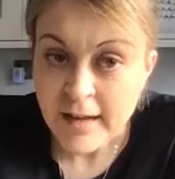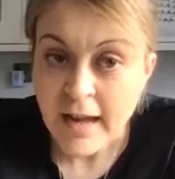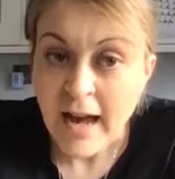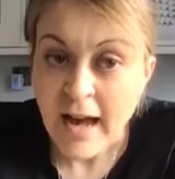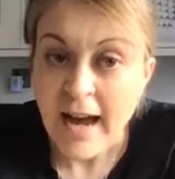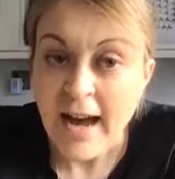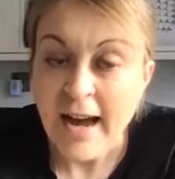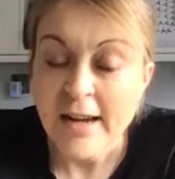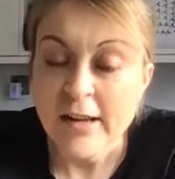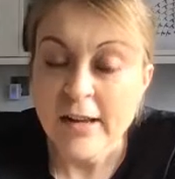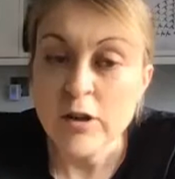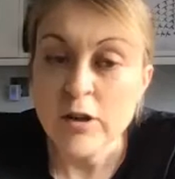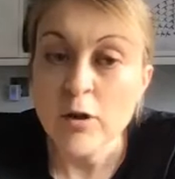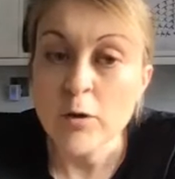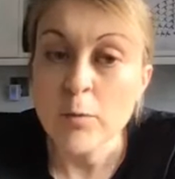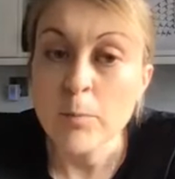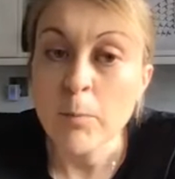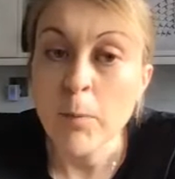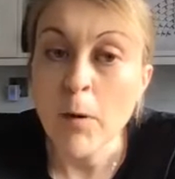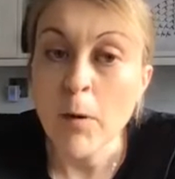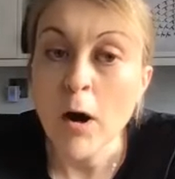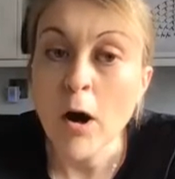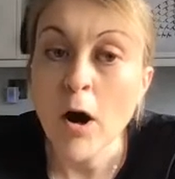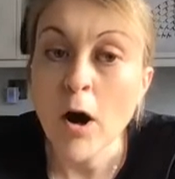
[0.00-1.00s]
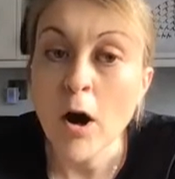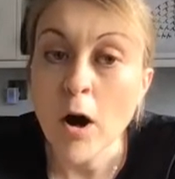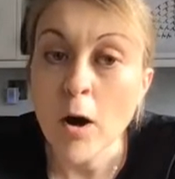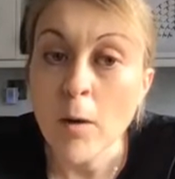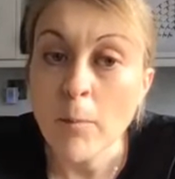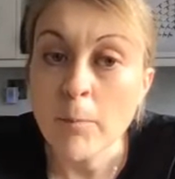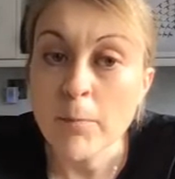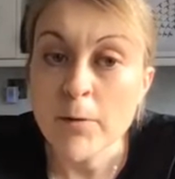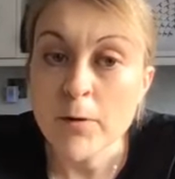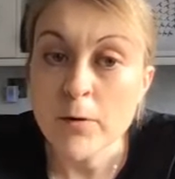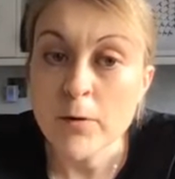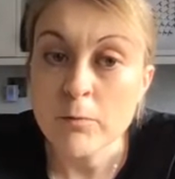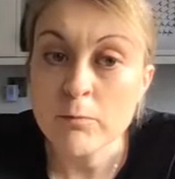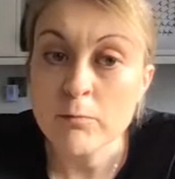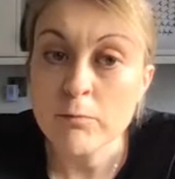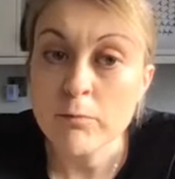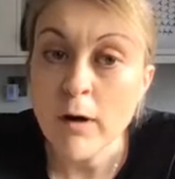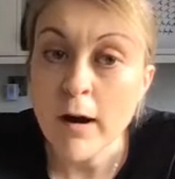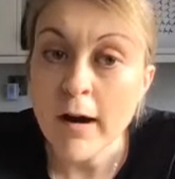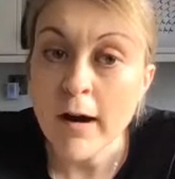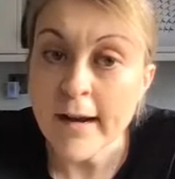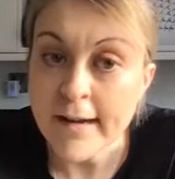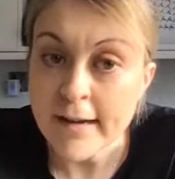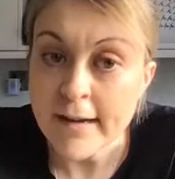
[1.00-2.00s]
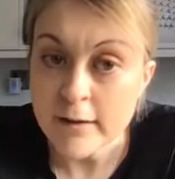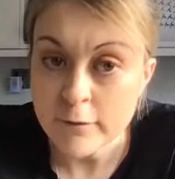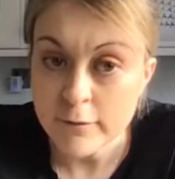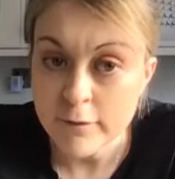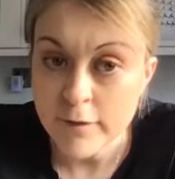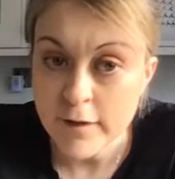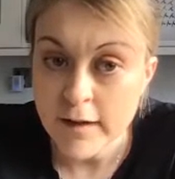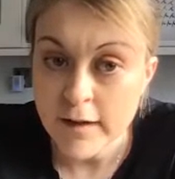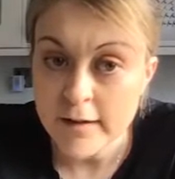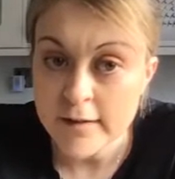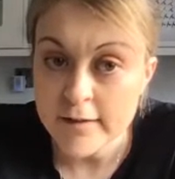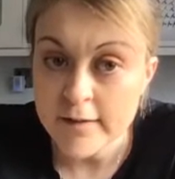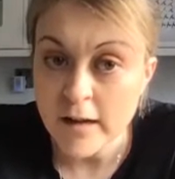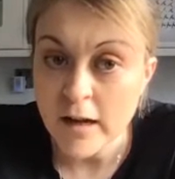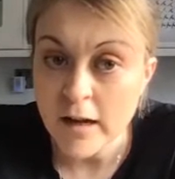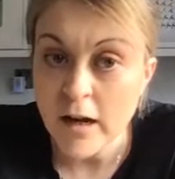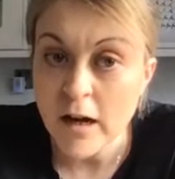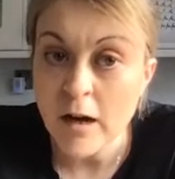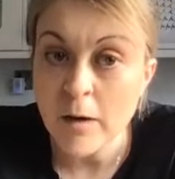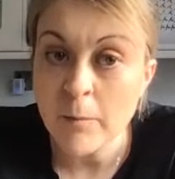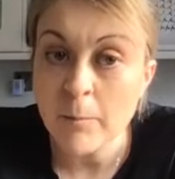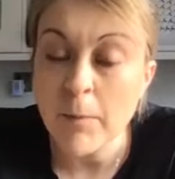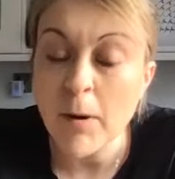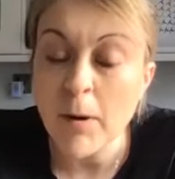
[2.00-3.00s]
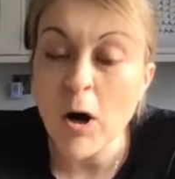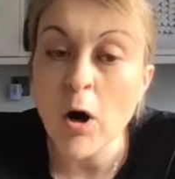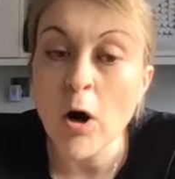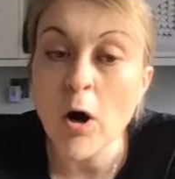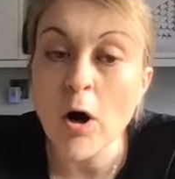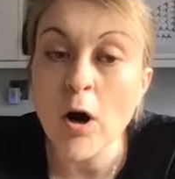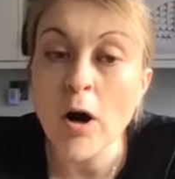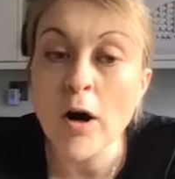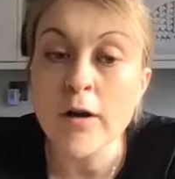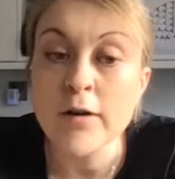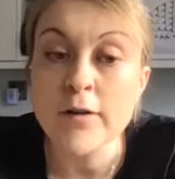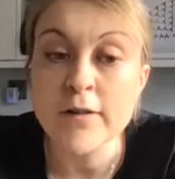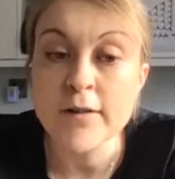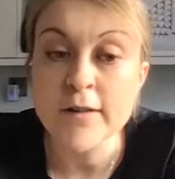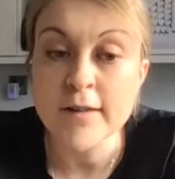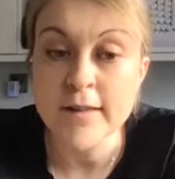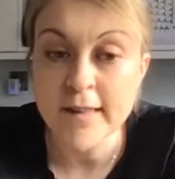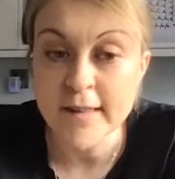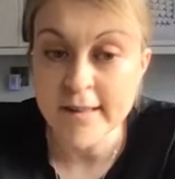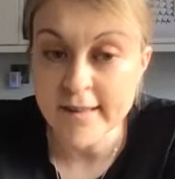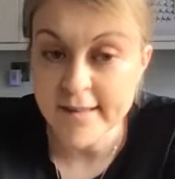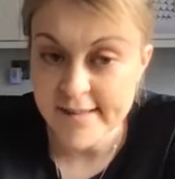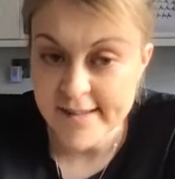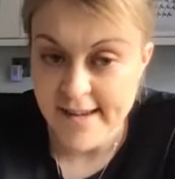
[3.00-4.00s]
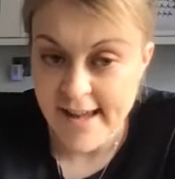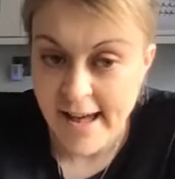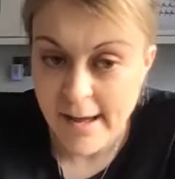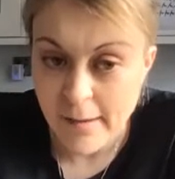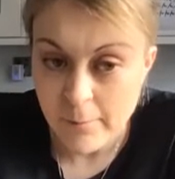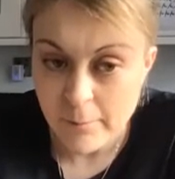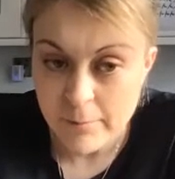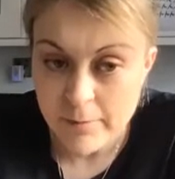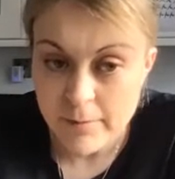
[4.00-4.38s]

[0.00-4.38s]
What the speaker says: and you pop your right foot up onto the step.